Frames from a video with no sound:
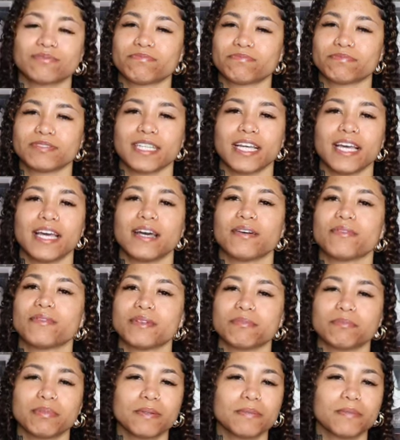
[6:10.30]
sad
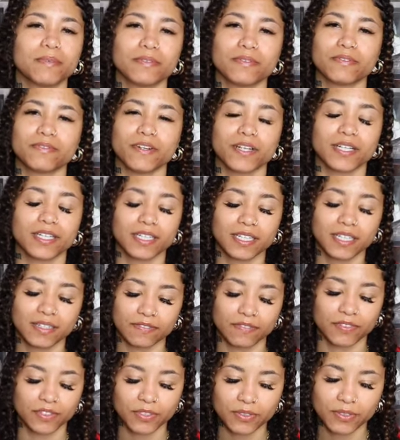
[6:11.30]
when people fucking
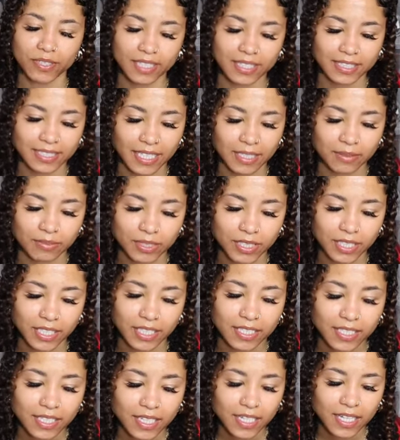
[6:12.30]
come for you at the same
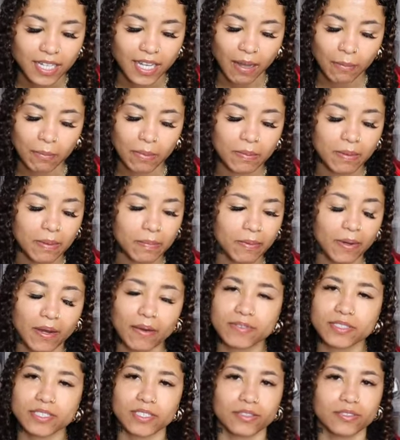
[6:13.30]
shit. I mean, people
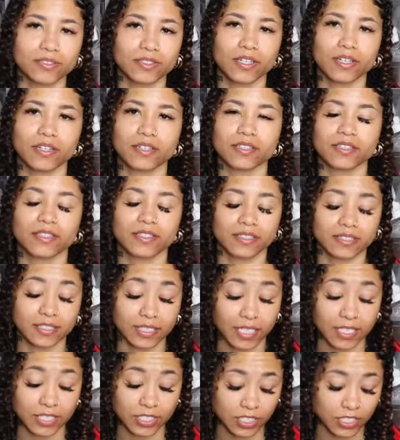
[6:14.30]
always gonna talk. You know what I'm
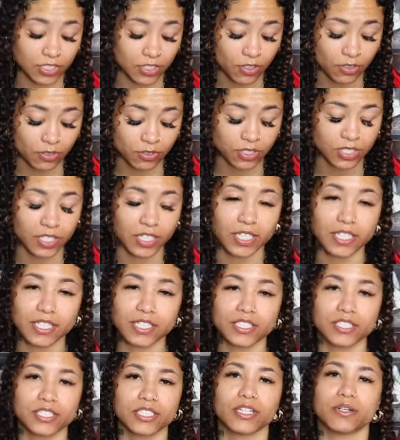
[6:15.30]
saying? She know who she
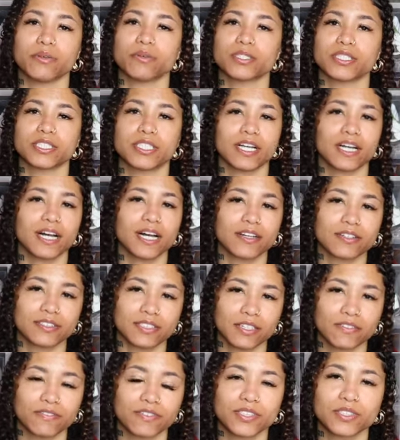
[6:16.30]
is. She know what she got
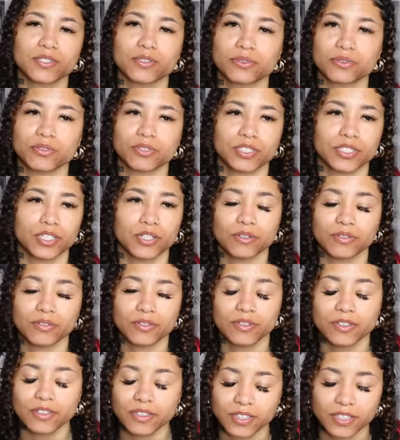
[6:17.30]
herself into. She
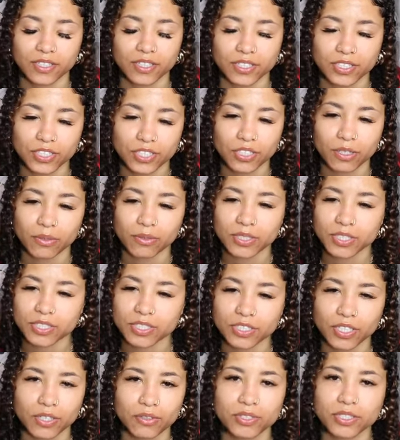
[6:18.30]
know what
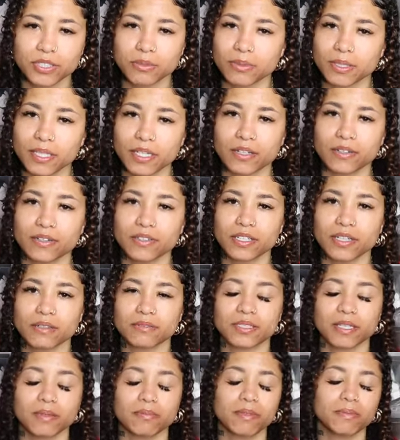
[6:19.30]
show she be on. You know what
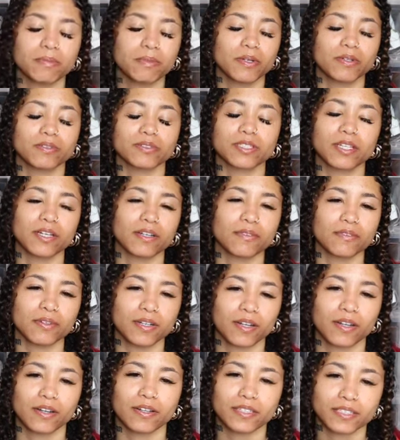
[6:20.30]
I'm saying? People gonna talk
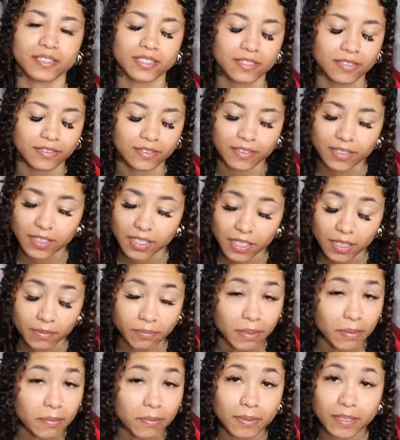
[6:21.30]
regardless. So
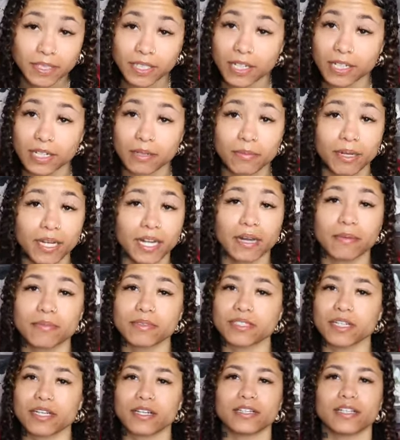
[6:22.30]
people be talking in my
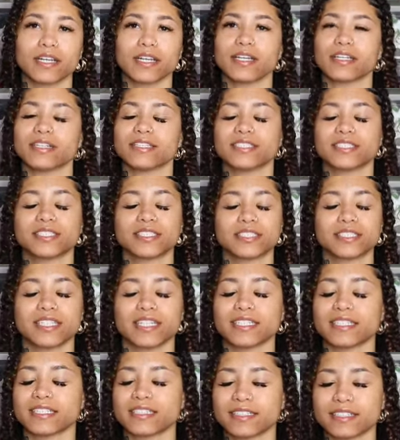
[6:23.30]
comments all day. It's just
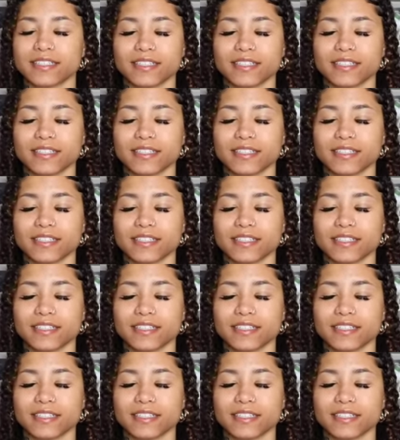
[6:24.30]
like,